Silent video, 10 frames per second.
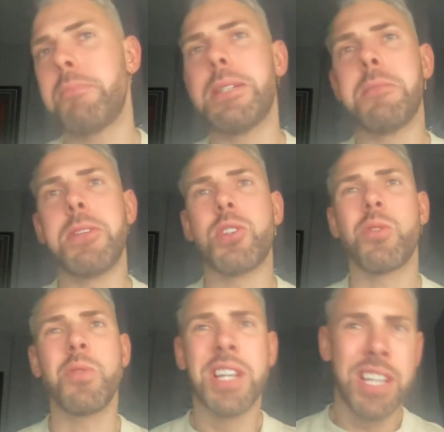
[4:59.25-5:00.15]
to Billy
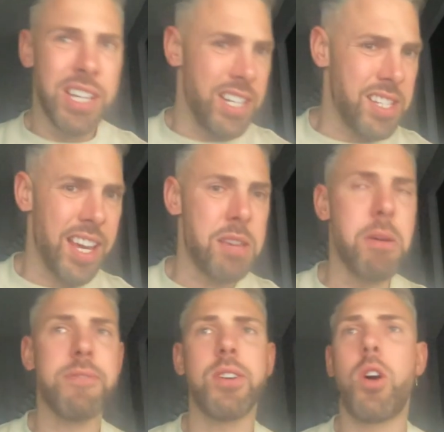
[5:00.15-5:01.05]
Mitchell, and a tame
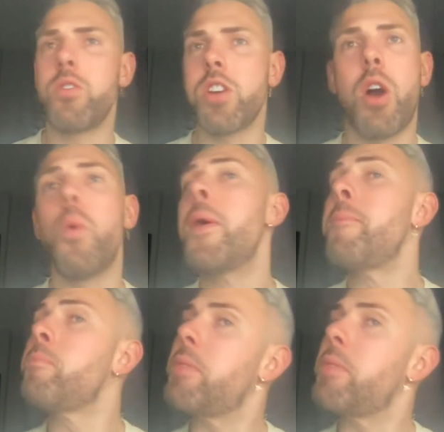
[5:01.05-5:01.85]
effort on goal.